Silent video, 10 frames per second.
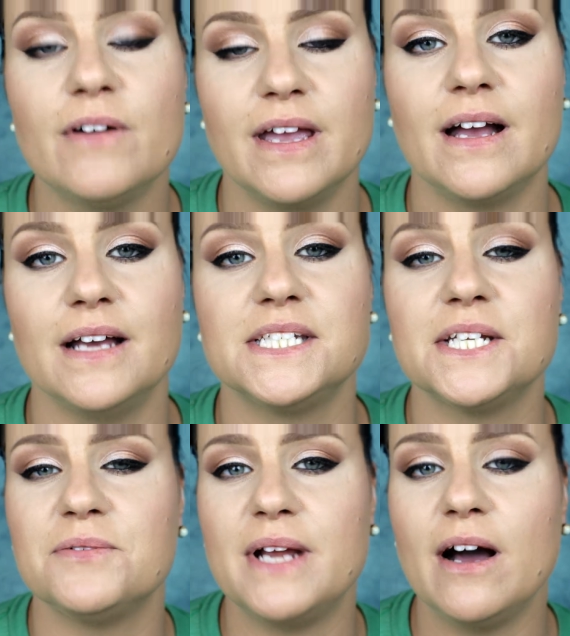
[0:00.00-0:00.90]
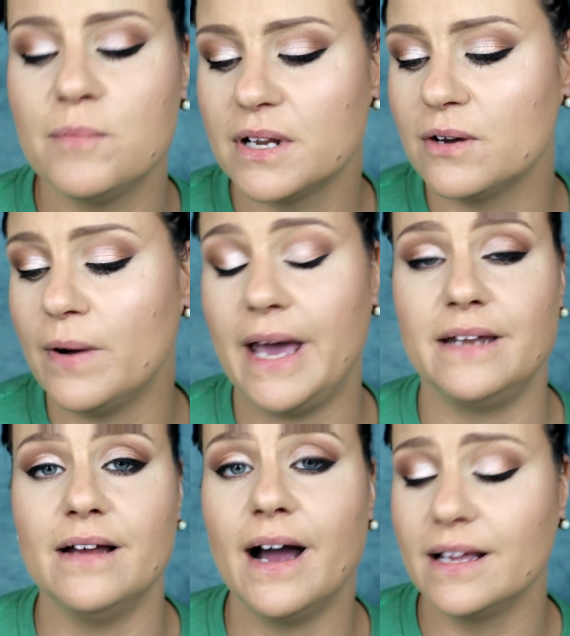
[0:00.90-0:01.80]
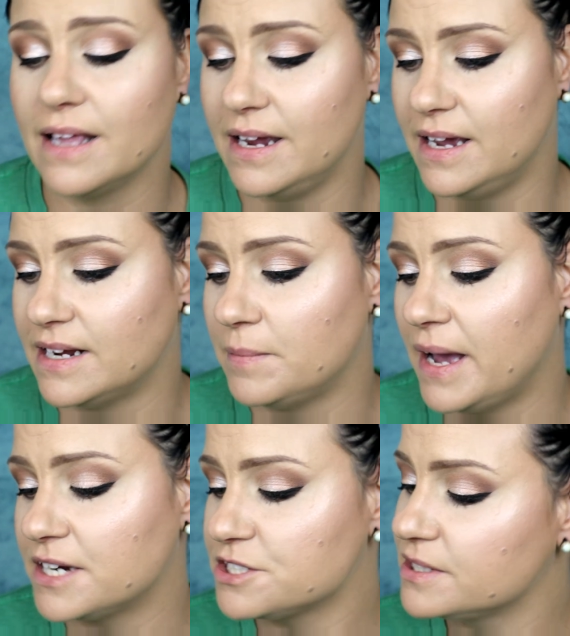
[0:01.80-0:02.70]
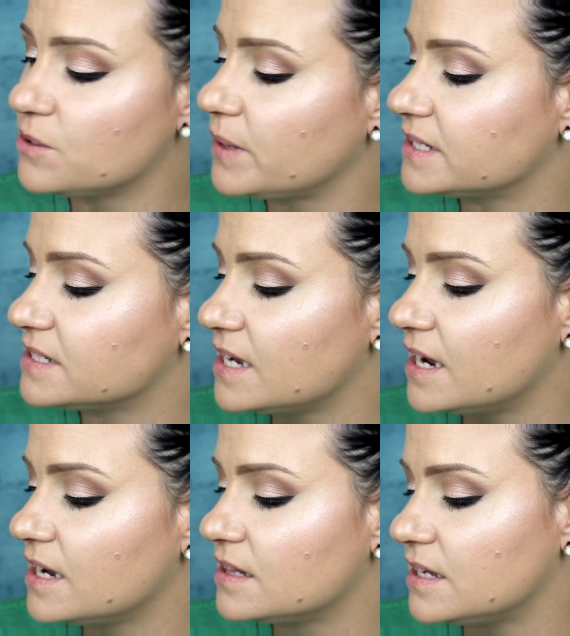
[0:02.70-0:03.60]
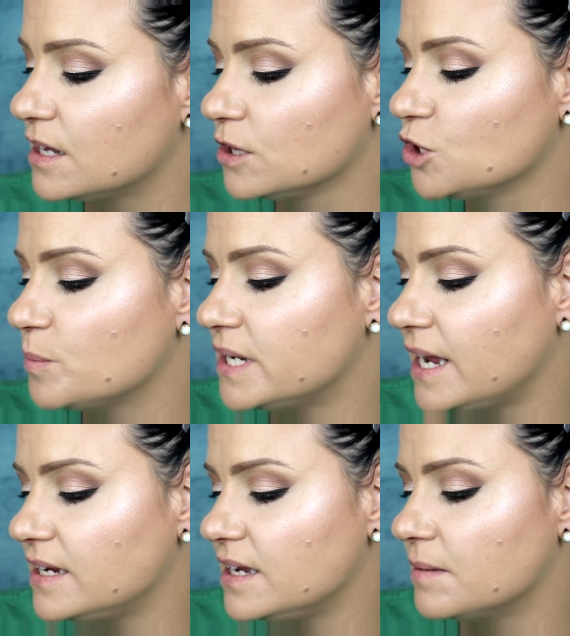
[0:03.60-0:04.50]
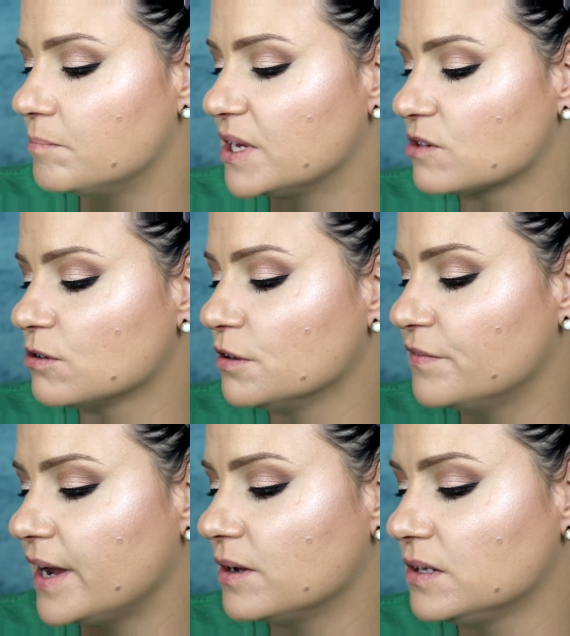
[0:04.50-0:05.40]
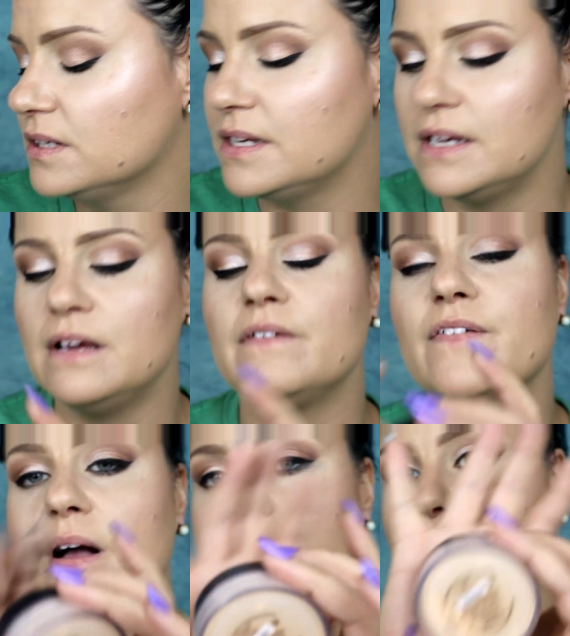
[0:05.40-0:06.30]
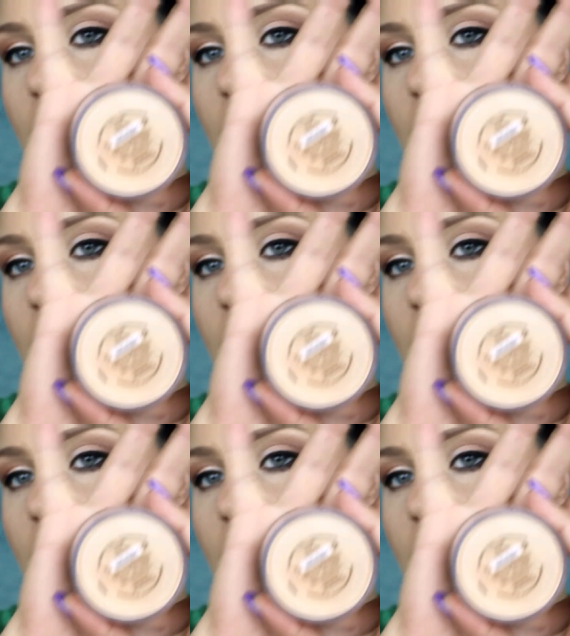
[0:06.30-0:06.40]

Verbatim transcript: Okay guys, so now I'm going to go ahead and highlight and I'm actually going to take the Illuminating Mineral Veil from